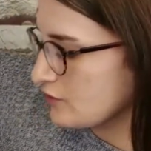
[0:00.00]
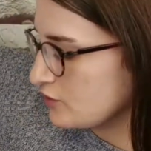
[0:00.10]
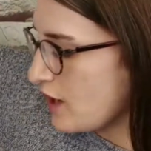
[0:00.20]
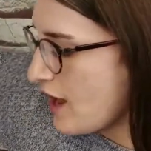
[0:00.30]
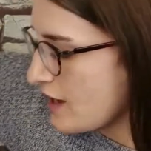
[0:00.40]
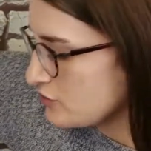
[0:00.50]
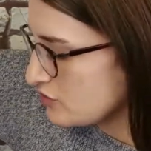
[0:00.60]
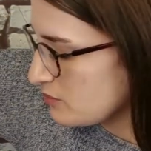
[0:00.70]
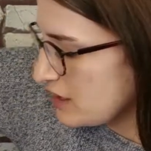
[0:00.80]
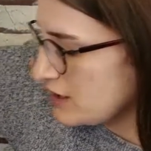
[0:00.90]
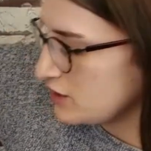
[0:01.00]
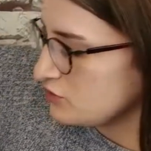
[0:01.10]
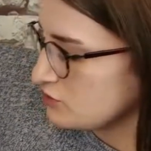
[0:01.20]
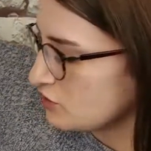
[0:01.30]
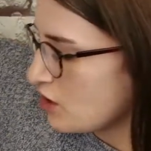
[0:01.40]
So as you're making
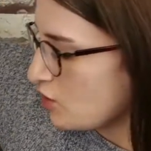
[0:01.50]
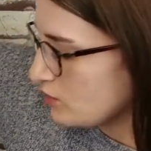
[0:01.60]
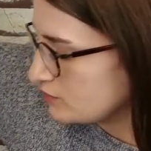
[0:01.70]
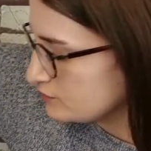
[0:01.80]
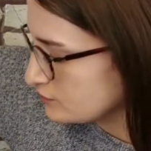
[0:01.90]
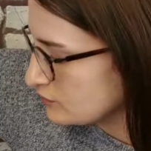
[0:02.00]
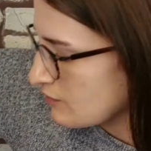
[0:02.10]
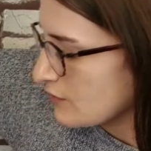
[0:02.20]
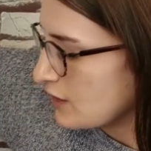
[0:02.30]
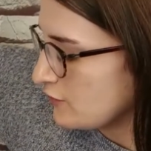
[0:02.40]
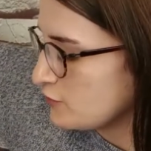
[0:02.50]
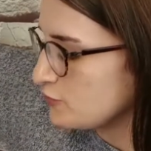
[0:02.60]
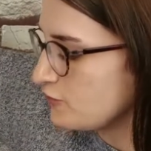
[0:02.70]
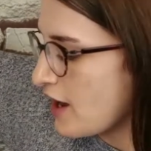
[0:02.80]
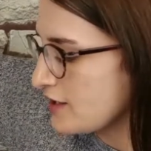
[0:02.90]
your dough, if you
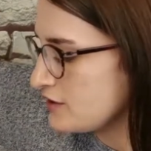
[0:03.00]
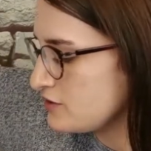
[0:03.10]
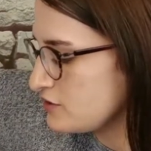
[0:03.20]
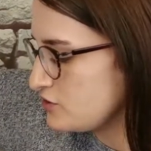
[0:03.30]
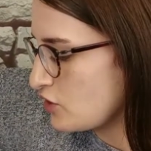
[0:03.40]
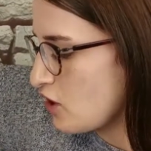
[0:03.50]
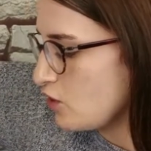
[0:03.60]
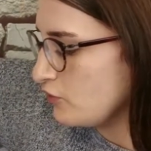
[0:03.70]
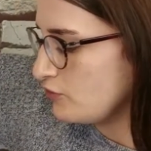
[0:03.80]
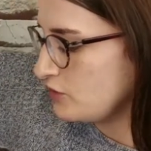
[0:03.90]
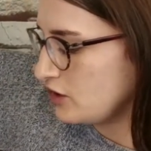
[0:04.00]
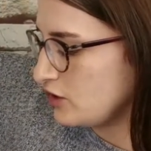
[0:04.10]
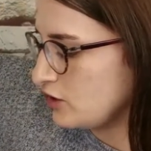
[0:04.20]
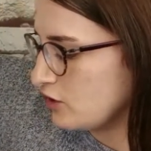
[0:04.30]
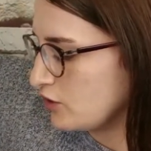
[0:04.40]
find that the dough
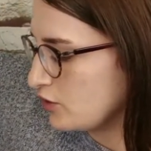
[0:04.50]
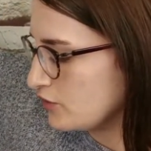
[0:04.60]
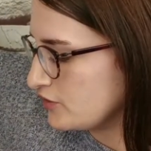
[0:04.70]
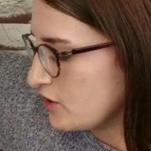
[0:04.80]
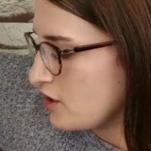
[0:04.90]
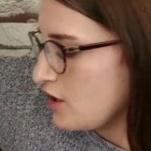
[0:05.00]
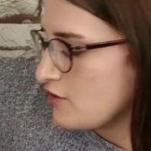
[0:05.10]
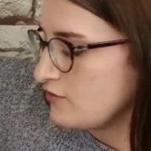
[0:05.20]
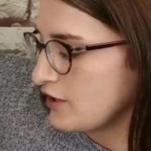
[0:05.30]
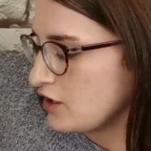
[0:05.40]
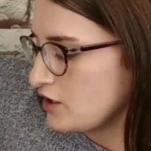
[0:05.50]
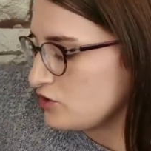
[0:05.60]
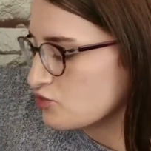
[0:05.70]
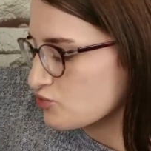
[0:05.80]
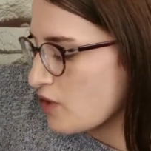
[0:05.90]
feels
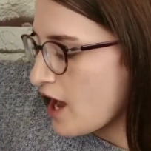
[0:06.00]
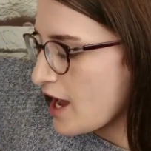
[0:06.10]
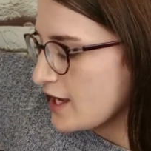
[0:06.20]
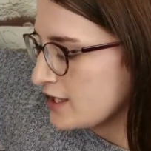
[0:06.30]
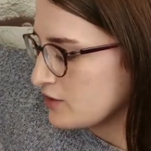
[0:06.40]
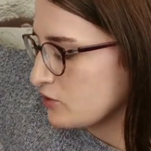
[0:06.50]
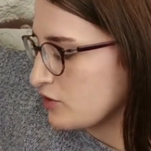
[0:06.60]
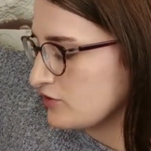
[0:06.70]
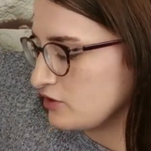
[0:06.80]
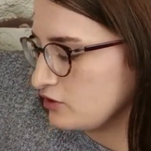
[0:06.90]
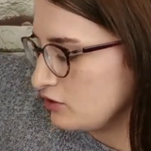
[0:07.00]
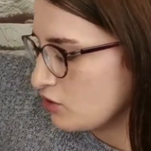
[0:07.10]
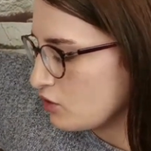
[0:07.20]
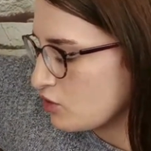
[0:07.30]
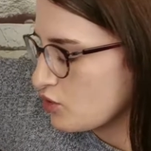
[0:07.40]
very dry, it looks a
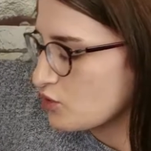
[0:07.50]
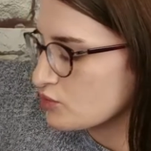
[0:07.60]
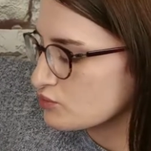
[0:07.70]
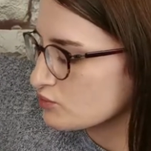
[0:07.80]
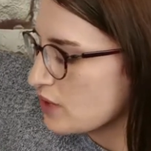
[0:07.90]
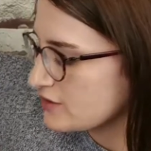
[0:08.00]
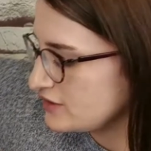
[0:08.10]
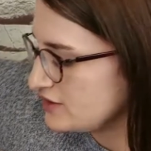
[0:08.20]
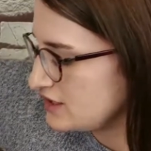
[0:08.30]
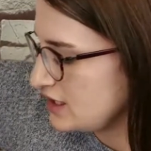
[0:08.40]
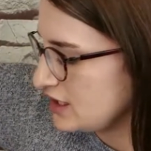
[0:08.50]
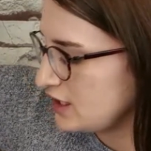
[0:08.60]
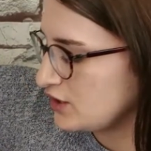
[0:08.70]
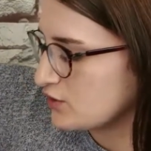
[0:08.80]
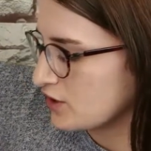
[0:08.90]
little
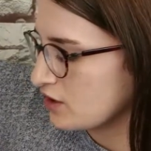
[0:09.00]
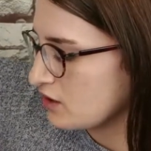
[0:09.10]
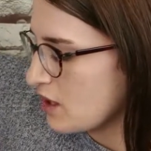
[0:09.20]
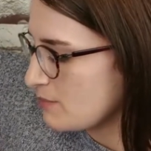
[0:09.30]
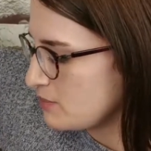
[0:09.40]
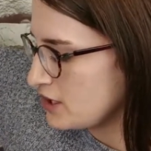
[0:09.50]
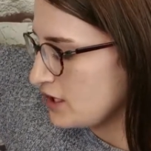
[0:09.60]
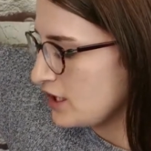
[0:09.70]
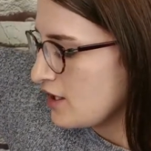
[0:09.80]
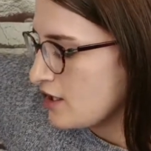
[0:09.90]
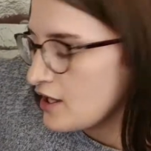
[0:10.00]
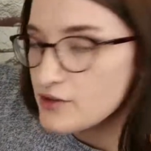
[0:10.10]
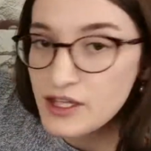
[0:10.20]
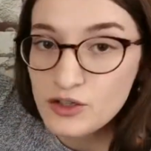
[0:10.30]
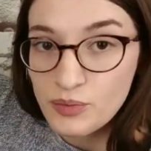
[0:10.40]
crusty or clumpy,
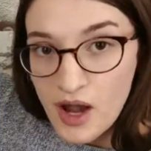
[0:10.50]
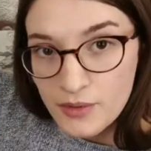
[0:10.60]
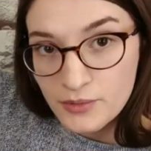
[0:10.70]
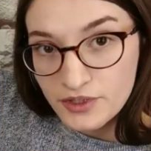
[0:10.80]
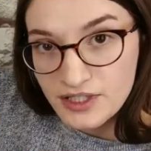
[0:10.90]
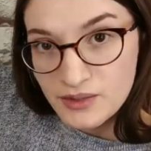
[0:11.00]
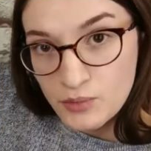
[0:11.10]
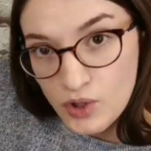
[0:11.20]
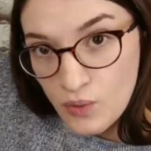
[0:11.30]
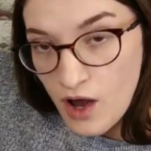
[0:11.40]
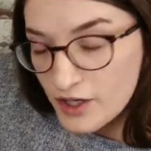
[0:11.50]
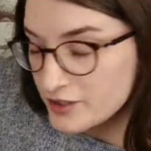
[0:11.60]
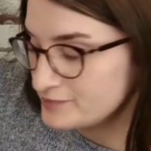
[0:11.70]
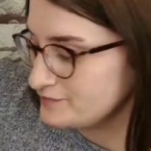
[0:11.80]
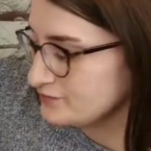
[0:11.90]
then you probably need more water.